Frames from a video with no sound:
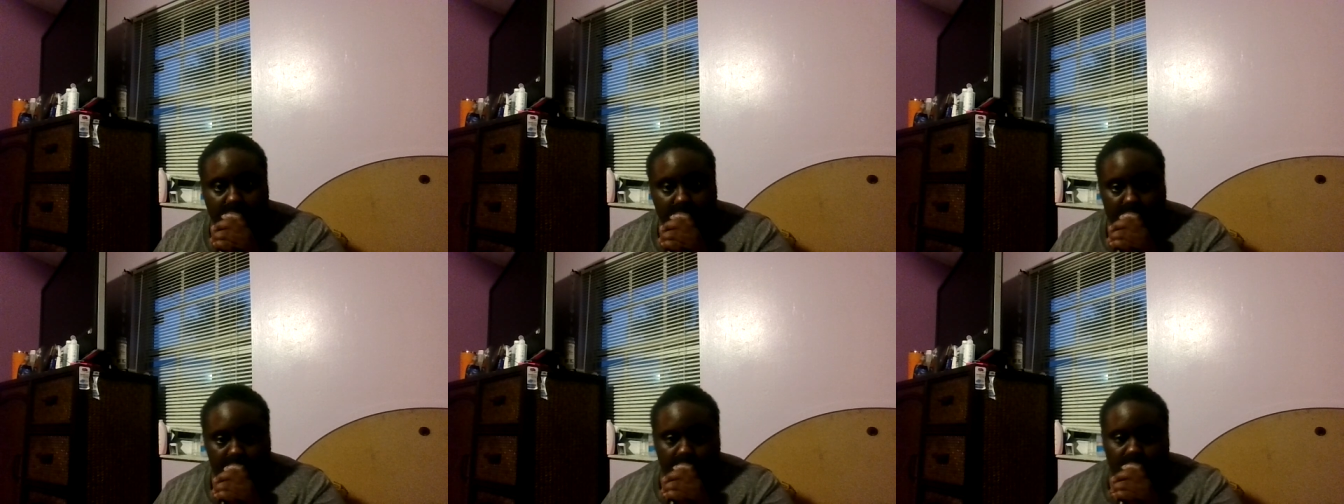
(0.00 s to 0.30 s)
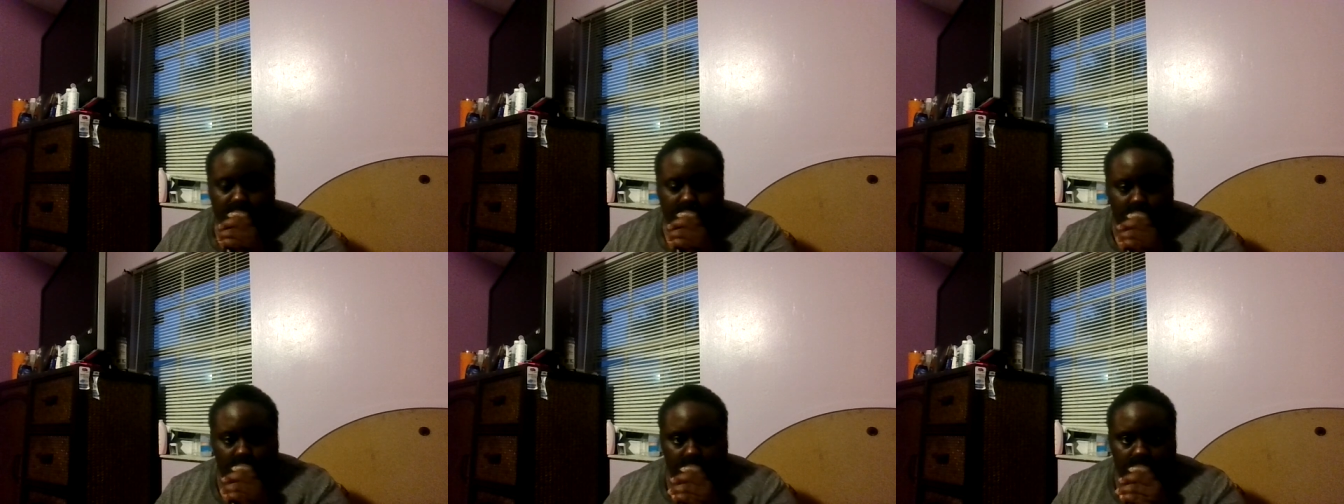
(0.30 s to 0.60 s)

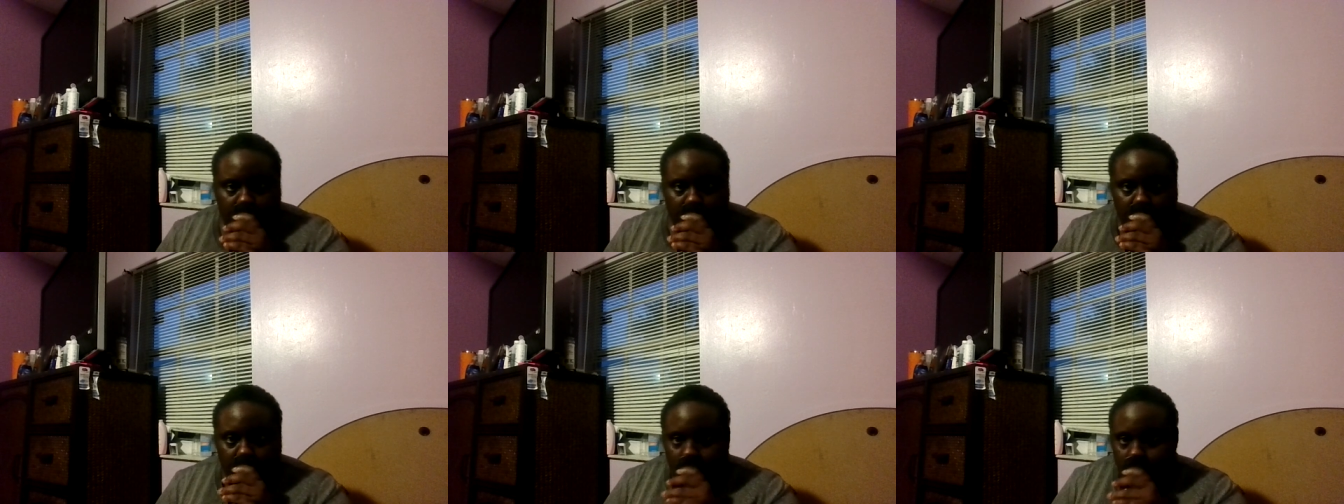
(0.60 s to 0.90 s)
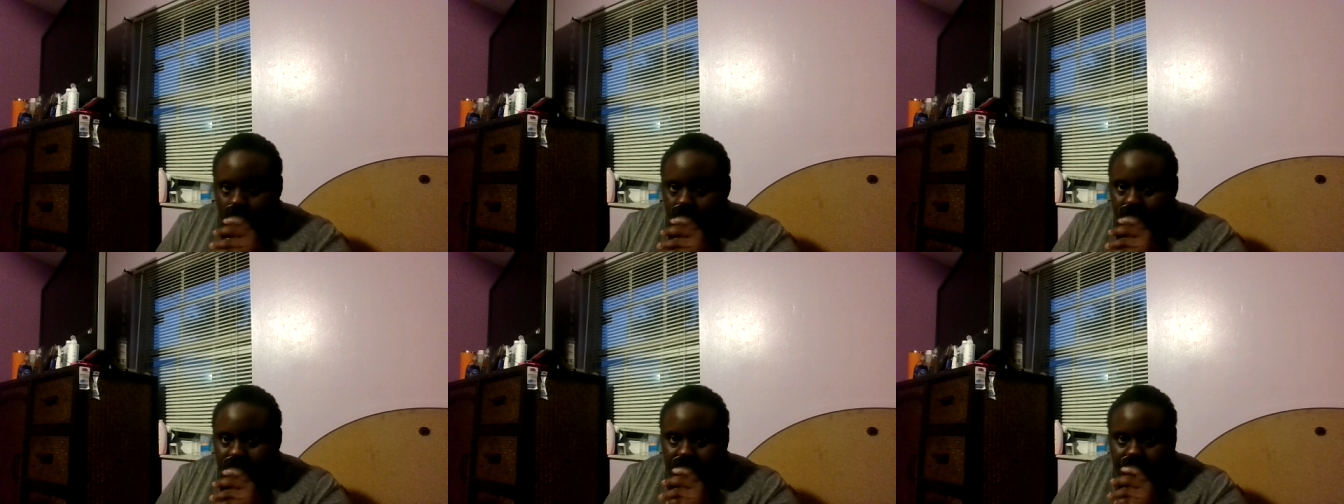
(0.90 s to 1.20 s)
YouTube,
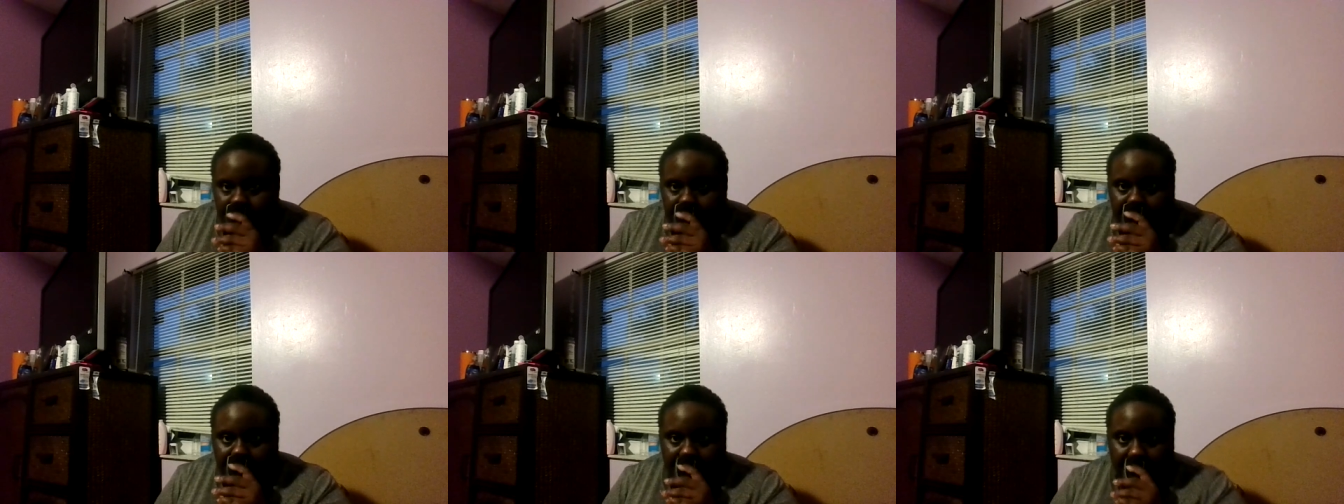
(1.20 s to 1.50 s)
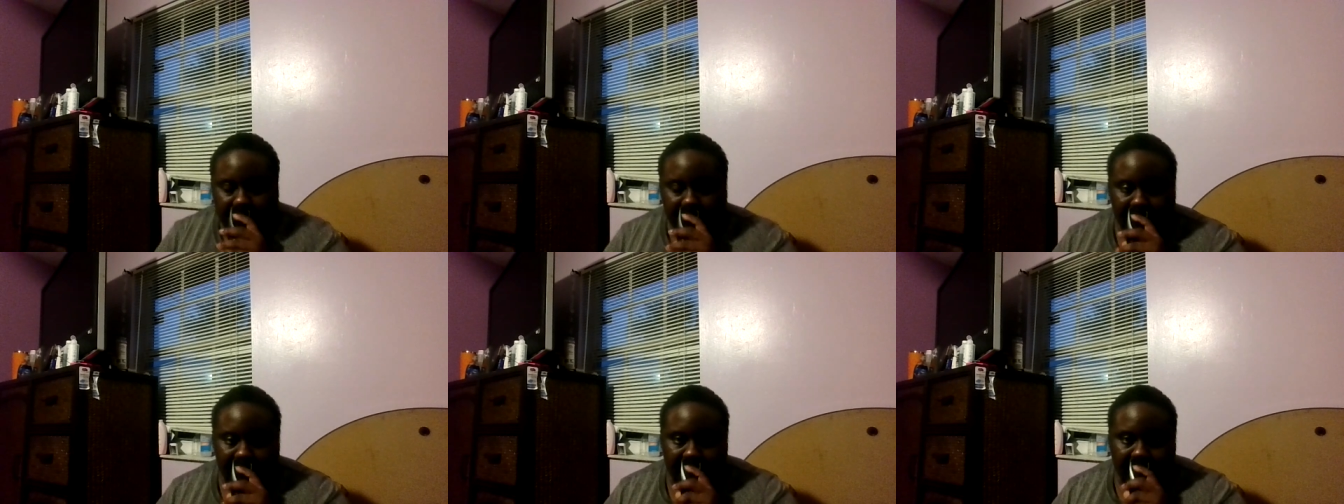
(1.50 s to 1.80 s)
YouTube makes me
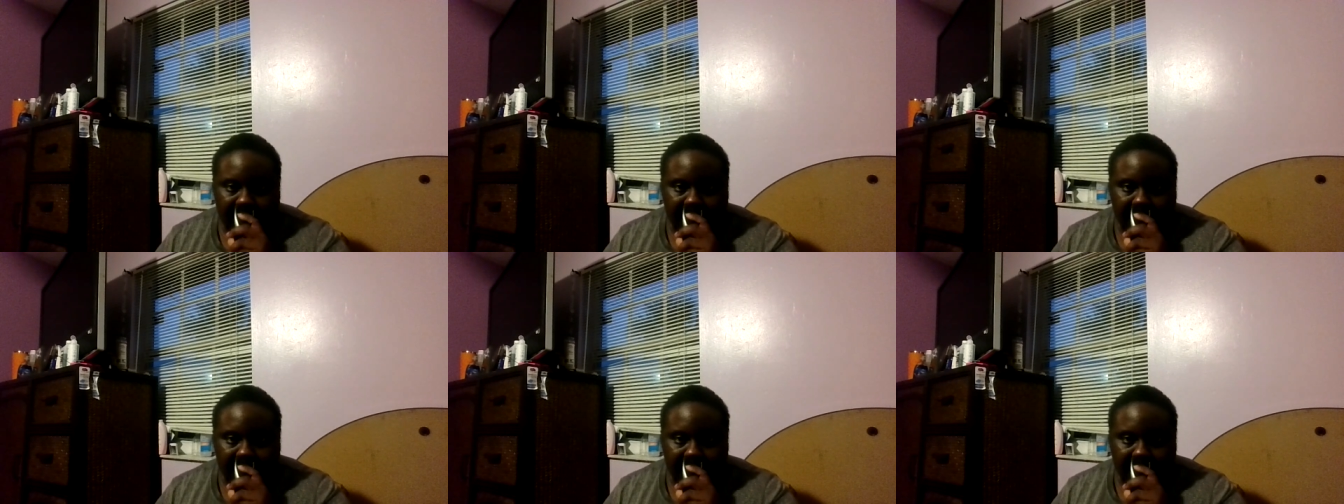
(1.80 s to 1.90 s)
happy.